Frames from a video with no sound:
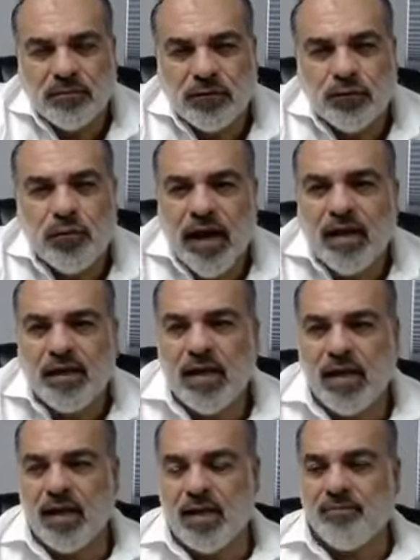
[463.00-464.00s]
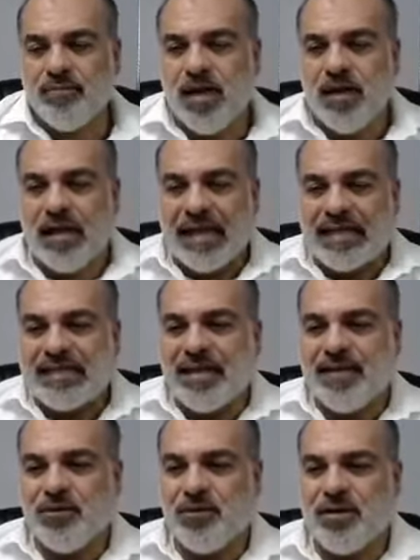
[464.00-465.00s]
Right. Like I said,
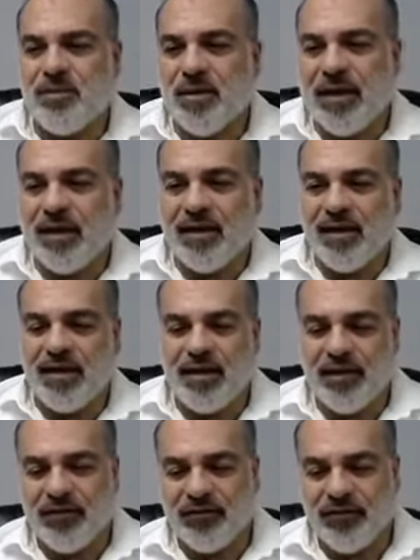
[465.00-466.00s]
in the beginning, I